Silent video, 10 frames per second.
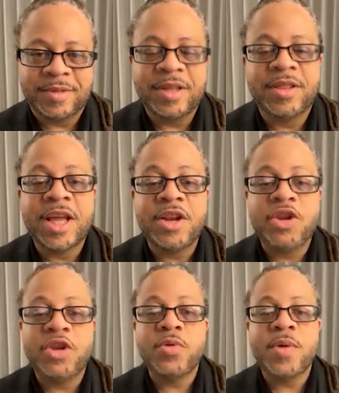They
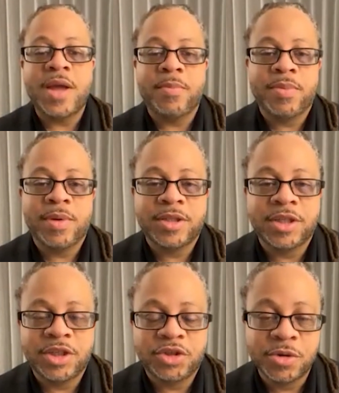do hate
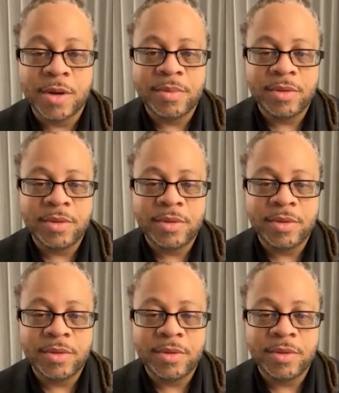President Trump.